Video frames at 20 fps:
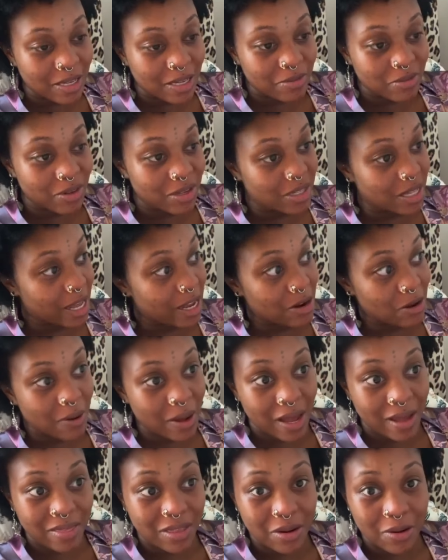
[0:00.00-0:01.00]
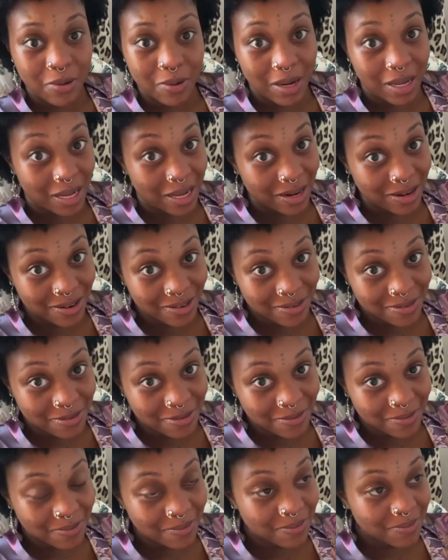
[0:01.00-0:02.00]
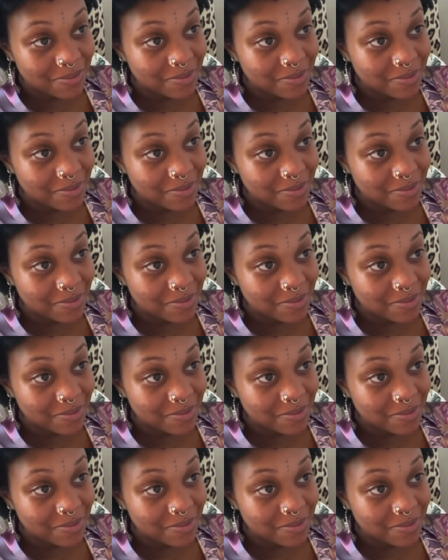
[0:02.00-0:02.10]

but the same I know I have to do what I gotta do.